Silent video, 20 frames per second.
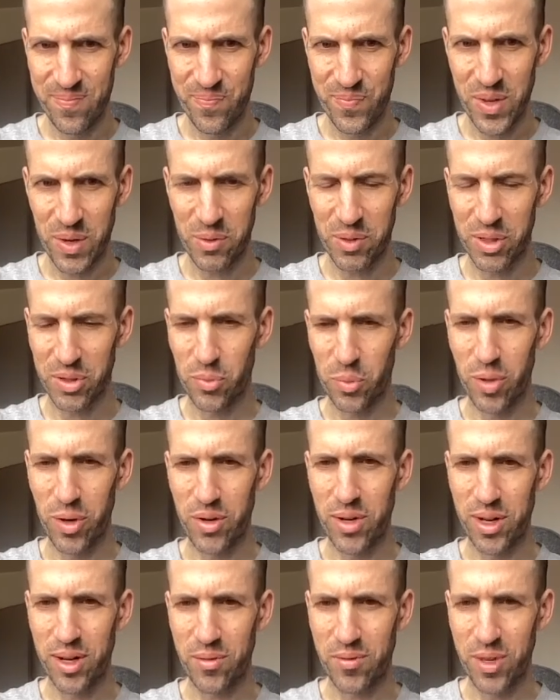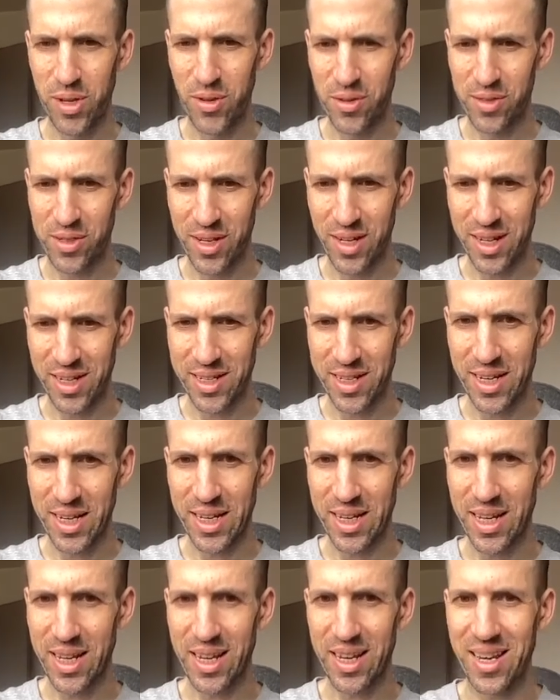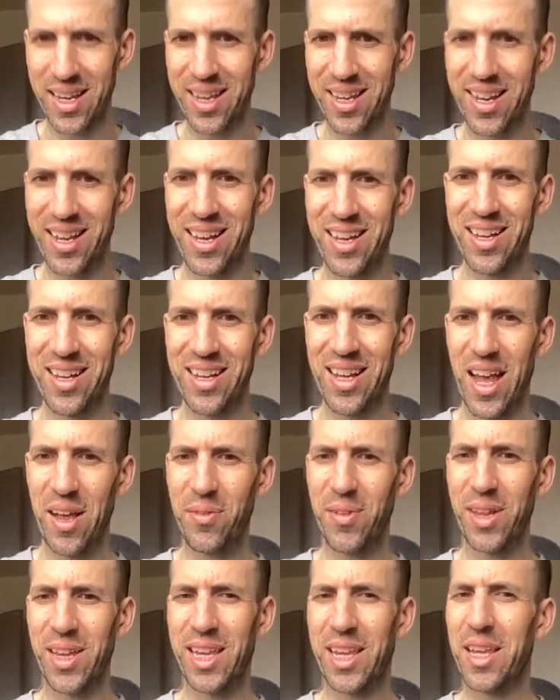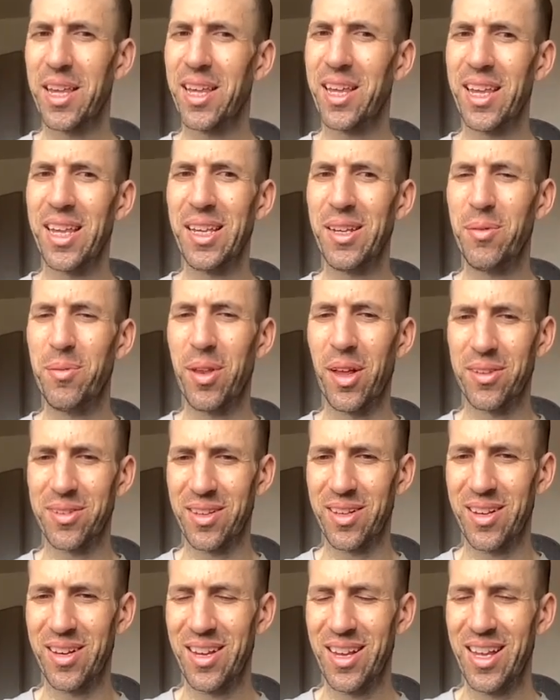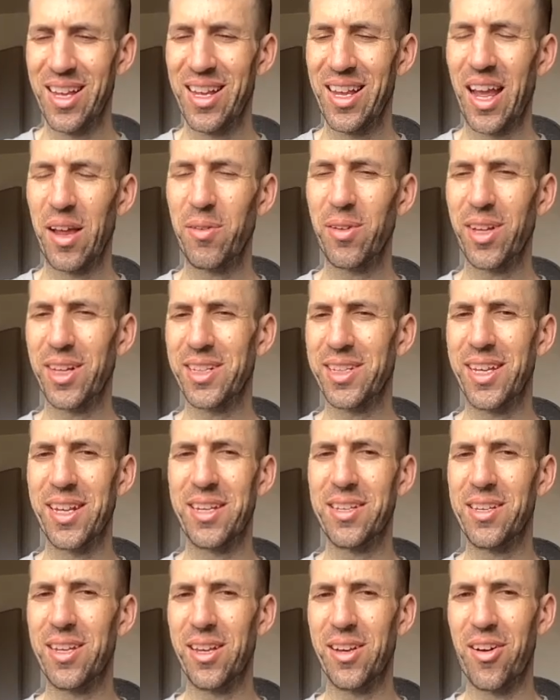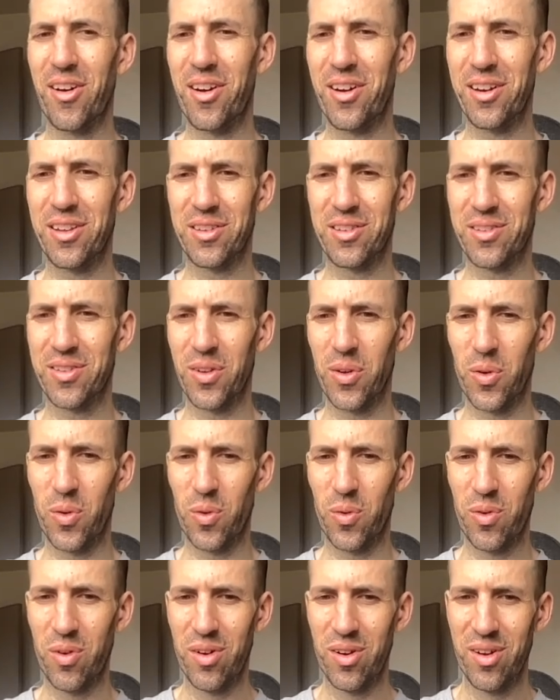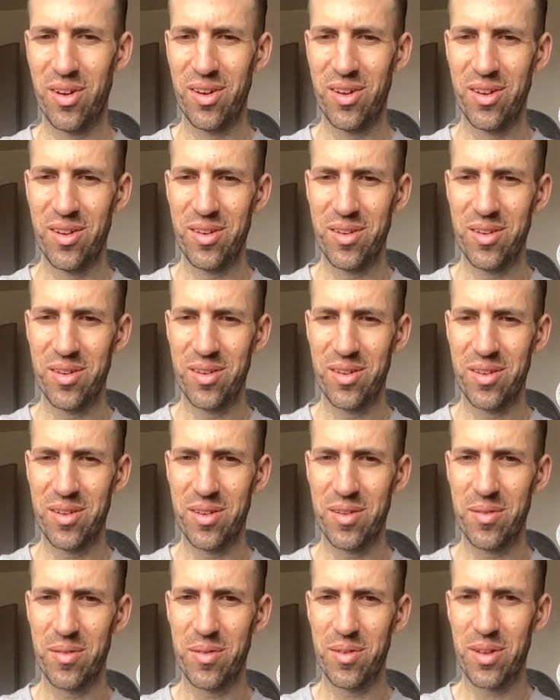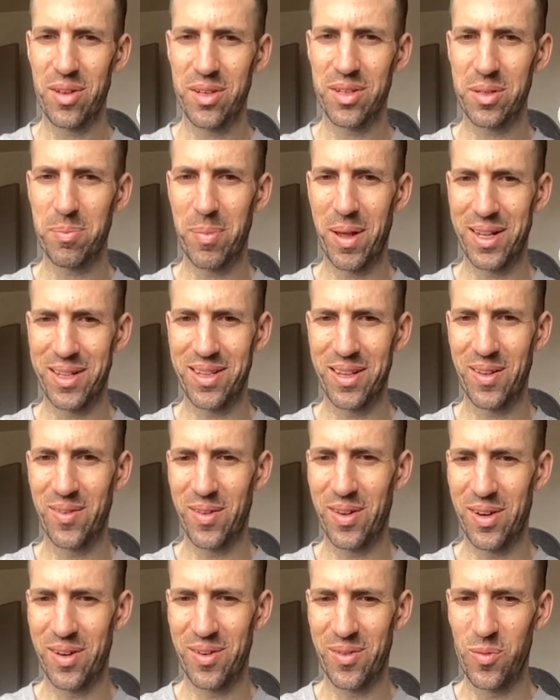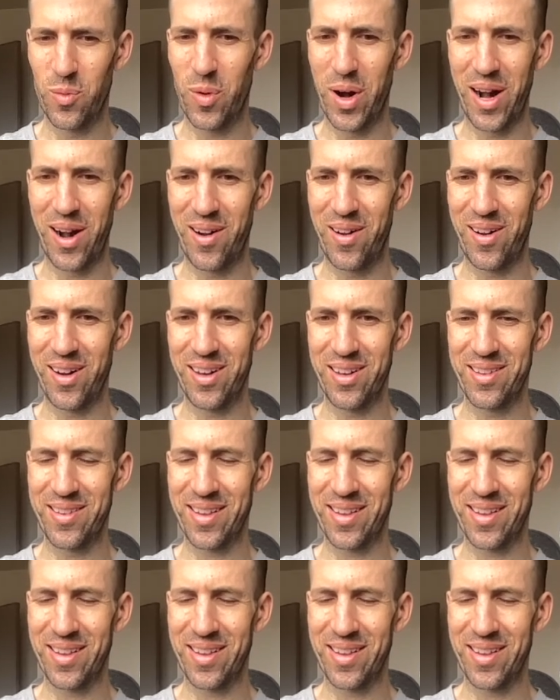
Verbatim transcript: I was just wondering if he owns any tin, any uh, I feel like he he doesn't. I feel like Tintin art is so hmm. expensive and rare. It's